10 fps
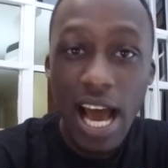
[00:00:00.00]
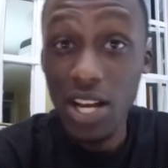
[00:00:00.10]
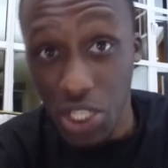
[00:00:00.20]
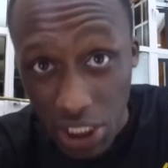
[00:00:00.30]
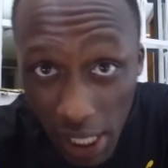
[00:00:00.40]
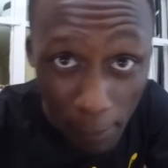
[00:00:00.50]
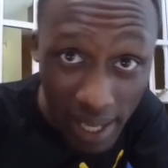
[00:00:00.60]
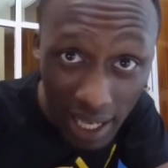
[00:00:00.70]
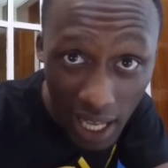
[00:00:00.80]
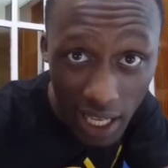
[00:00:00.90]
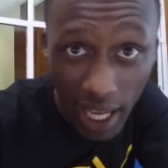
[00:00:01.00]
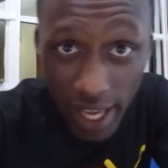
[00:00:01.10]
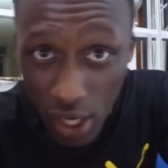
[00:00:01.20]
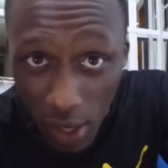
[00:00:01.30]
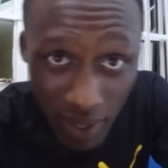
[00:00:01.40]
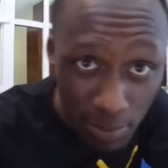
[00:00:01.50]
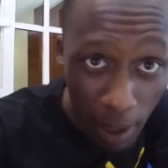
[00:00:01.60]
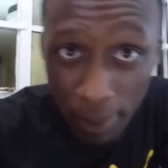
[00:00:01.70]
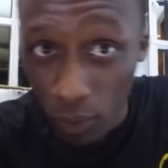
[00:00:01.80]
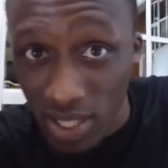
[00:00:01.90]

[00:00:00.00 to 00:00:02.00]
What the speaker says: How's your day been like? How you? What's popping?